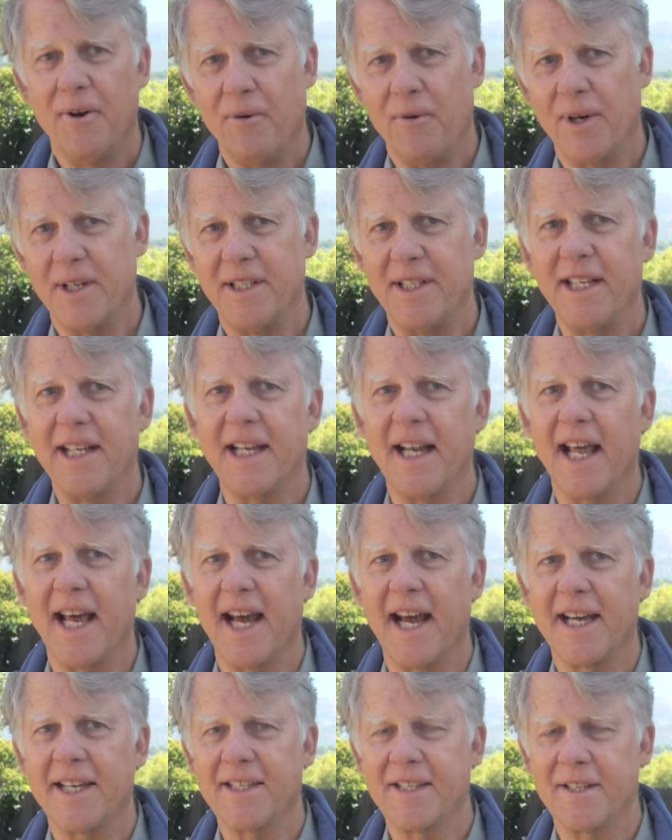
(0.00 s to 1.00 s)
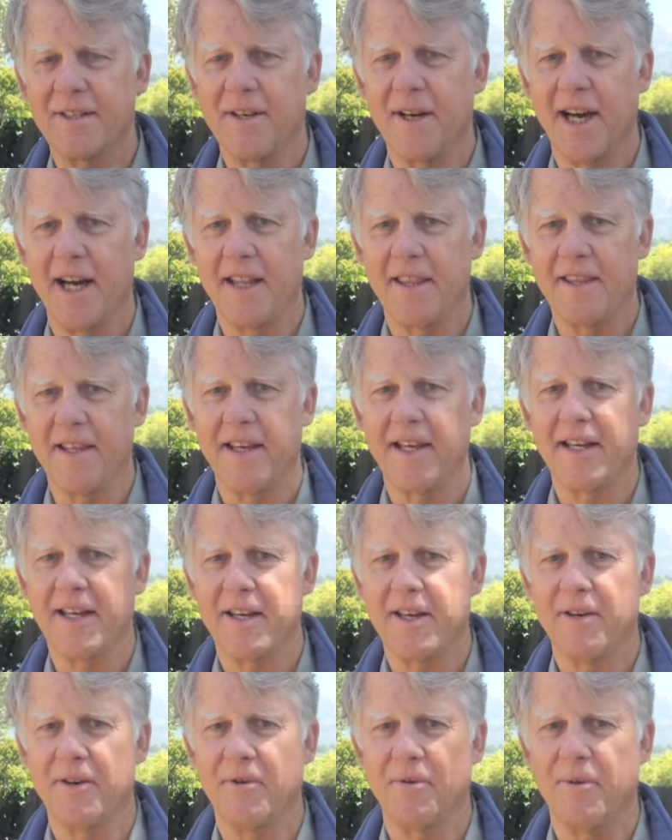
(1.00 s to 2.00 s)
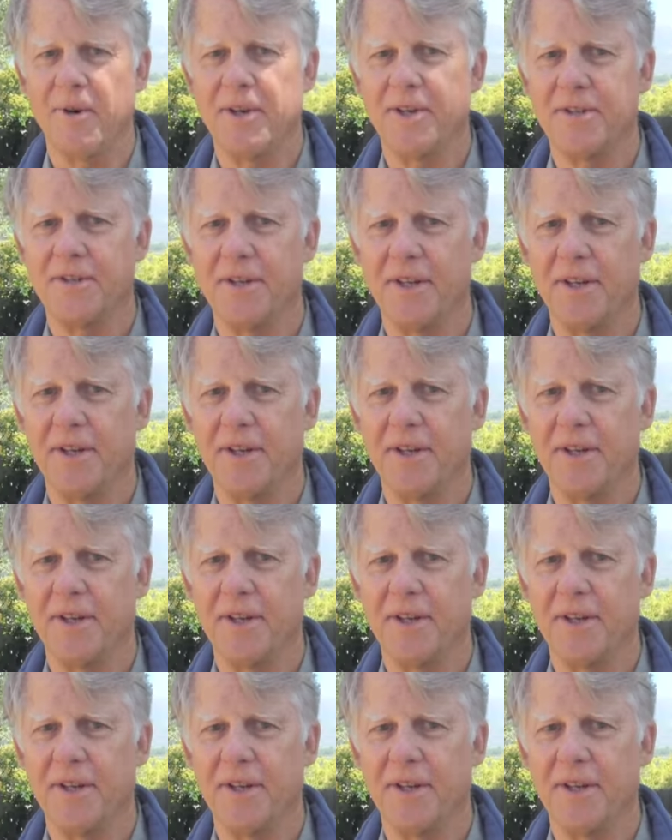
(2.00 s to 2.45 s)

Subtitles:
What did last, I think, was